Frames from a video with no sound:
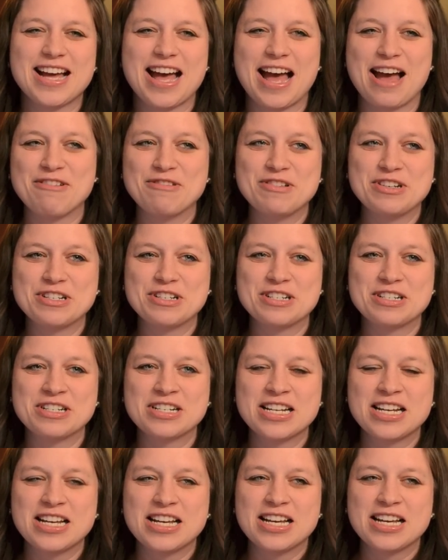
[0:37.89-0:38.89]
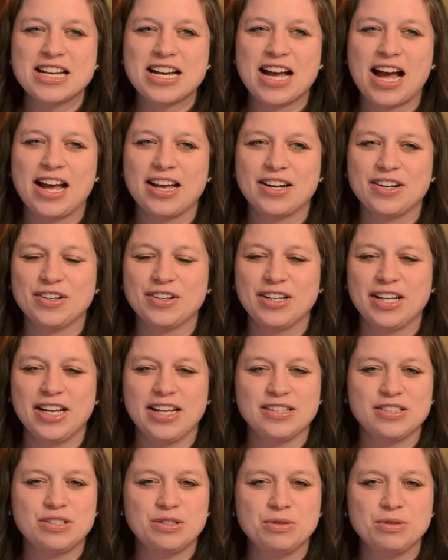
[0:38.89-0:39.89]
After I had already
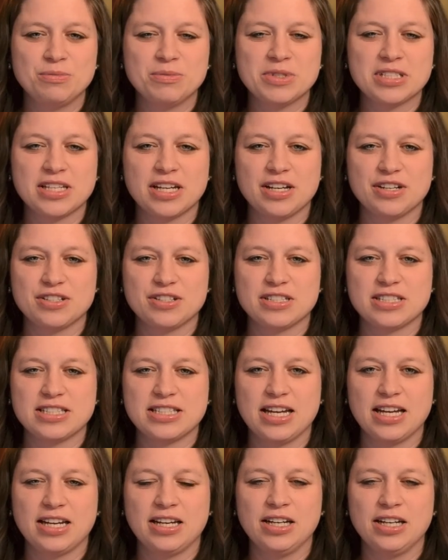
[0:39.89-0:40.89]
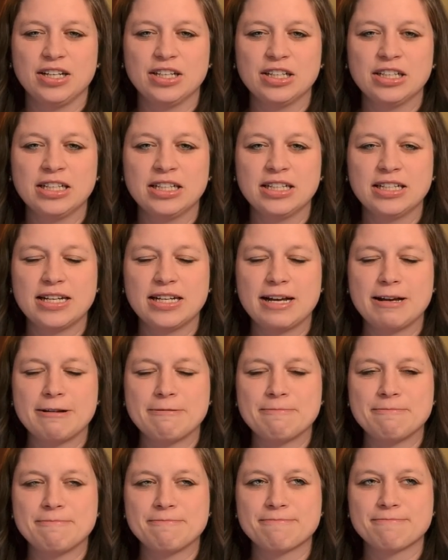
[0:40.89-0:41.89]
had 2 miscarriages that year,
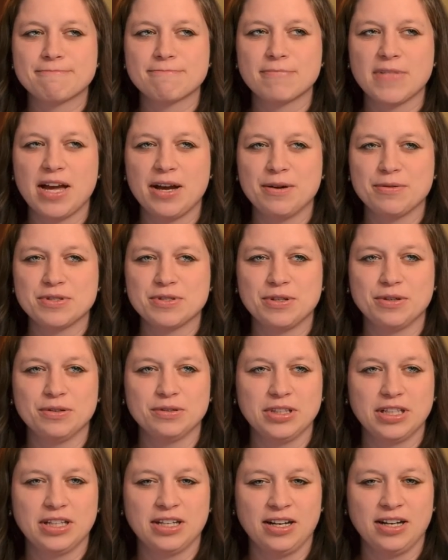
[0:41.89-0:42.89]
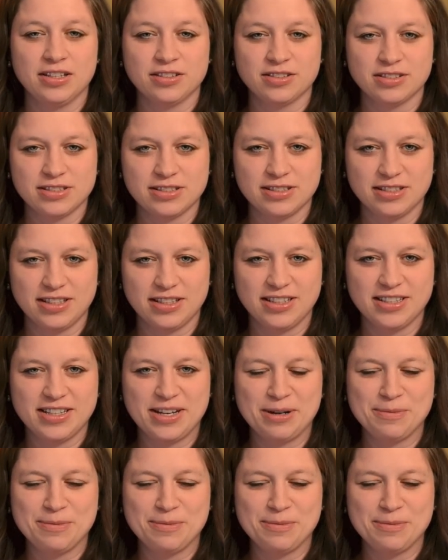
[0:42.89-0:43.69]
I was only cautiously